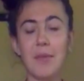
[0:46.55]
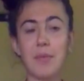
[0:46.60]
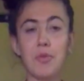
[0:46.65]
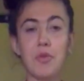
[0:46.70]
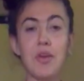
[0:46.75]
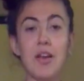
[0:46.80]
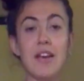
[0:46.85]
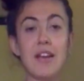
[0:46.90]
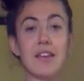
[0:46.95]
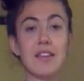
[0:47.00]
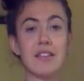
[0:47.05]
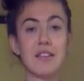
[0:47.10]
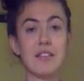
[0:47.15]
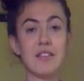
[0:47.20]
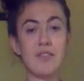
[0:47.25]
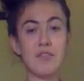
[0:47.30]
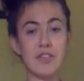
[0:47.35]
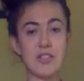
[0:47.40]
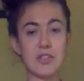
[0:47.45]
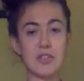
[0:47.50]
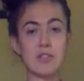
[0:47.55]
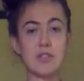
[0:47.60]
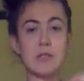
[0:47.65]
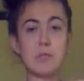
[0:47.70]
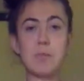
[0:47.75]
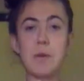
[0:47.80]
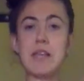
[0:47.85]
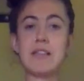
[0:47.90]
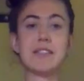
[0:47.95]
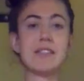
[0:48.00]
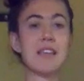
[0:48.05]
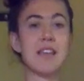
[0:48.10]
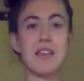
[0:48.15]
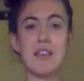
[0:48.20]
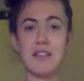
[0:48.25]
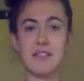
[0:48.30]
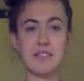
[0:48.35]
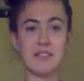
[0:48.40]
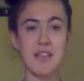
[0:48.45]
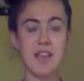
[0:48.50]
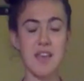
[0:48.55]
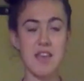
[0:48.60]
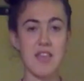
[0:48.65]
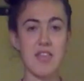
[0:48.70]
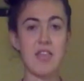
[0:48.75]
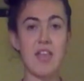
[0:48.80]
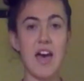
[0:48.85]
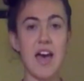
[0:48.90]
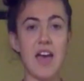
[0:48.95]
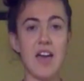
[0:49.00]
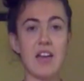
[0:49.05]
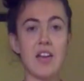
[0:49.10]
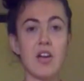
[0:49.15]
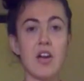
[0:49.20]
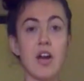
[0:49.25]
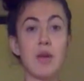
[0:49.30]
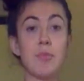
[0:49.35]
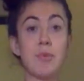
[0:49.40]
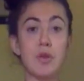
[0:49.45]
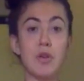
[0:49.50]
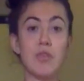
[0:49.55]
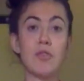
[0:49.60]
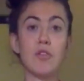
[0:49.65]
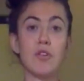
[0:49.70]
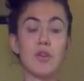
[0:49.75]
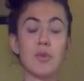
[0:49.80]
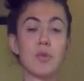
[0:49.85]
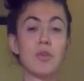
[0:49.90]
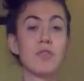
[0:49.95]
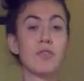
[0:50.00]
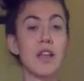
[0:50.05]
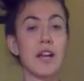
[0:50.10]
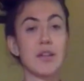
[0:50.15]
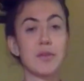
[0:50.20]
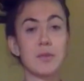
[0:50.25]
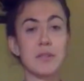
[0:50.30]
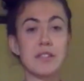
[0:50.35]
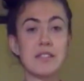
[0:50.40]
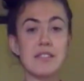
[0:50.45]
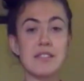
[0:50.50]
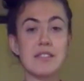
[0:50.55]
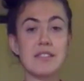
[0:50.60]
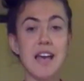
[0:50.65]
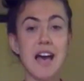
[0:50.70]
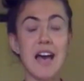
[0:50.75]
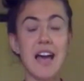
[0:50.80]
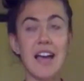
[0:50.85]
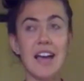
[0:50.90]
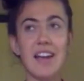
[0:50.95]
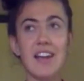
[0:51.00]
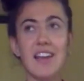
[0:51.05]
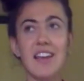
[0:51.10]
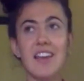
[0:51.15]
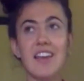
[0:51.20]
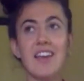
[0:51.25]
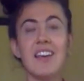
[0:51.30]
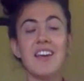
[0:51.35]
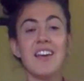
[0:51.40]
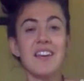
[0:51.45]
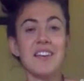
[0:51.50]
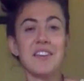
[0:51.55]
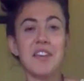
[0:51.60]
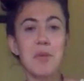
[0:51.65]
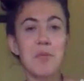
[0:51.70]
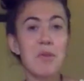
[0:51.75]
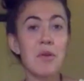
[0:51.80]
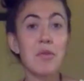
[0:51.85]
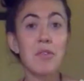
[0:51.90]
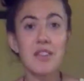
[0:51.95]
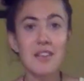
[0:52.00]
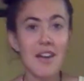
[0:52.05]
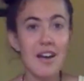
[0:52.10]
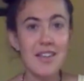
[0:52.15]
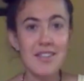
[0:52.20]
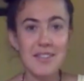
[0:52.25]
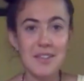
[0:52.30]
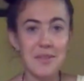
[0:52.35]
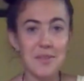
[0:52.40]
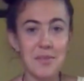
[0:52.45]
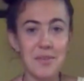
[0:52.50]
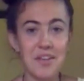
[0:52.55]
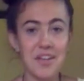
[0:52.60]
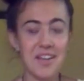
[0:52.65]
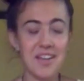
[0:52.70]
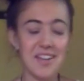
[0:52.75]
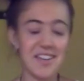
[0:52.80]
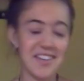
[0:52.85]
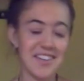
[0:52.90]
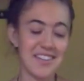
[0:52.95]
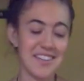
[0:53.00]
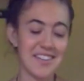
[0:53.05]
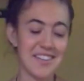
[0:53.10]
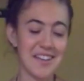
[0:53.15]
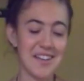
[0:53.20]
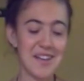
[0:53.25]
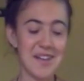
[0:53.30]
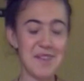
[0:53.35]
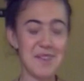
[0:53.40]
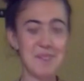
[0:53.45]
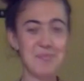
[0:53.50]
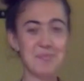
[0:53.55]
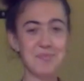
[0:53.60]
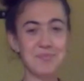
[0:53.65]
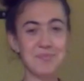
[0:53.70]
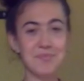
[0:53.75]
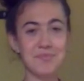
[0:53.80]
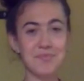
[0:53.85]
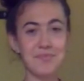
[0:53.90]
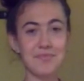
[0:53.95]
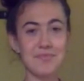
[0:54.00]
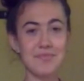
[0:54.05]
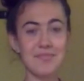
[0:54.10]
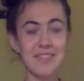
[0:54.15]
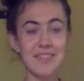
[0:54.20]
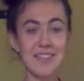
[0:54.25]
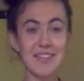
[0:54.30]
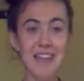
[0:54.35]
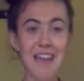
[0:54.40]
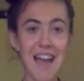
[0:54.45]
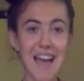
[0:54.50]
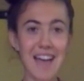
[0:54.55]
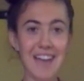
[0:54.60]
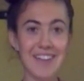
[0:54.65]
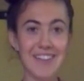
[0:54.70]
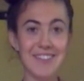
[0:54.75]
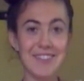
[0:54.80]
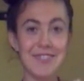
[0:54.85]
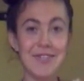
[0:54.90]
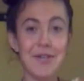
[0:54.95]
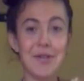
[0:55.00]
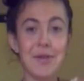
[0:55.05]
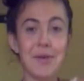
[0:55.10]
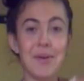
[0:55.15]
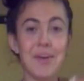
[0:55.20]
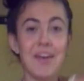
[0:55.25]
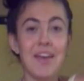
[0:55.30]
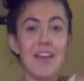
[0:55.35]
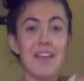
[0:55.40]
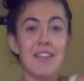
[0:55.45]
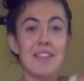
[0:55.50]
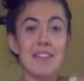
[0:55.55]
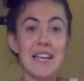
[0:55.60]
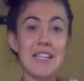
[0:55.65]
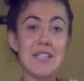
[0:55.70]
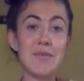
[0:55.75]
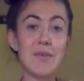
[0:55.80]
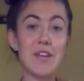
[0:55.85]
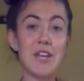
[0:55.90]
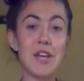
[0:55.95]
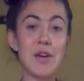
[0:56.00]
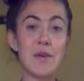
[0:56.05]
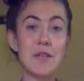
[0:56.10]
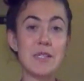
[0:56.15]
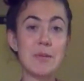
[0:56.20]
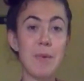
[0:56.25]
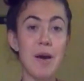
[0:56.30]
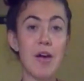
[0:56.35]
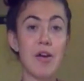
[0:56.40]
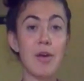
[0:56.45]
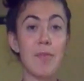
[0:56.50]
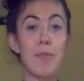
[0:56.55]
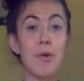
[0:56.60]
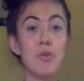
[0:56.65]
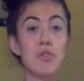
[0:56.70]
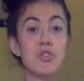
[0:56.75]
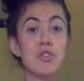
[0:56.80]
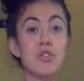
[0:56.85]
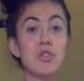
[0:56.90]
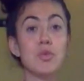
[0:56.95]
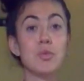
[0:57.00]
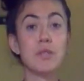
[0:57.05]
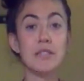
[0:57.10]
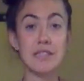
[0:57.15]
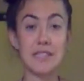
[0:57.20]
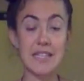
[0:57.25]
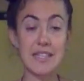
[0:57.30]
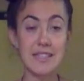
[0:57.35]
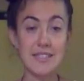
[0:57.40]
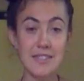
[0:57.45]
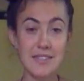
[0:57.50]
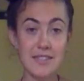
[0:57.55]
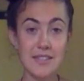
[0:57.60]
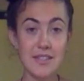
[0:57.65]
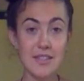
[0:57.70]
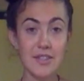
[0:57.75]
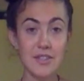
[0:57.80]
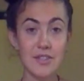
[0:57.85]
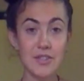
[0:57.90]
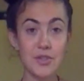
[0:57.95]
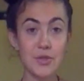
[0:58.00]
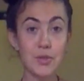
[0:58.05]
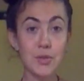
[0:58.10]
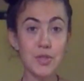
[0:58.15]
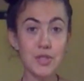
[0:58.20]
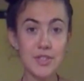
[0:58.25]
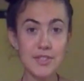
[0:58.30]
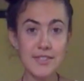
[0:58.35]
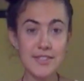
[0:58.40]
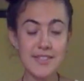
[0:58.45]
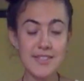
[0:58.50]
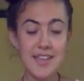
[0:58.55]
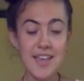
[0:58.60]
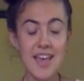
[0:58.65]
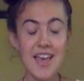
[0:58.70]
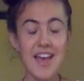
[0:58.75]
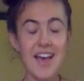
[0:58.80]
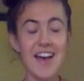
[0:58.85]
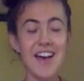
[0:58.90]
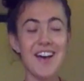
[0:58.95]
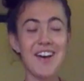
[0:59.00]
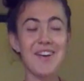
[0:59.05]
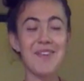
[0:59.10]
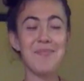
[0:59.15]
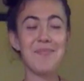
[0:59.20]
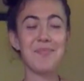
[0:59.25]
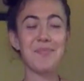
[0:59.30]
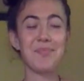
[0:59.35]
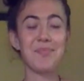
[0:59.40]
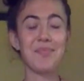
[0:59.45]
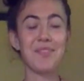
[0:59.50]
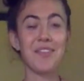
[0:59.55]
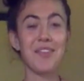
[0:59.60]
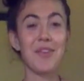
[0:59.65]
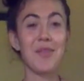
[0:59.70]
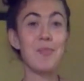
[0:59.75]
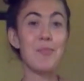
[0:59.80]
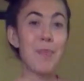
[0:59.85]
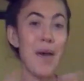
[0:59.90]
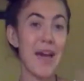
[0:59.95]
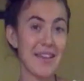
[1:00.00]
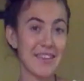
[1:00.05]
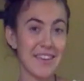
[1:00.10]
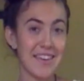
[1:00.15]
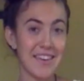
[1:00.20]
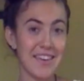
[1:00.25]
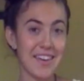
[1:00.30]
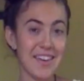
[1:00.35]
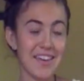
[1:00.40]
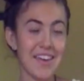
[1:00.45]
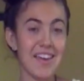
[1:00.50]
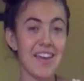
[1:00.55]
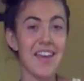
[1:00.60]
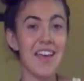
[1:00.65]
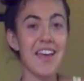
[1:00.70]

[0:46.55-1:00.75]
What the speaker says: creating physical spaces that are beautiful and reflect what's inside can be really awesome. Um, yeah, and so today's video is about emotional release tools. Becky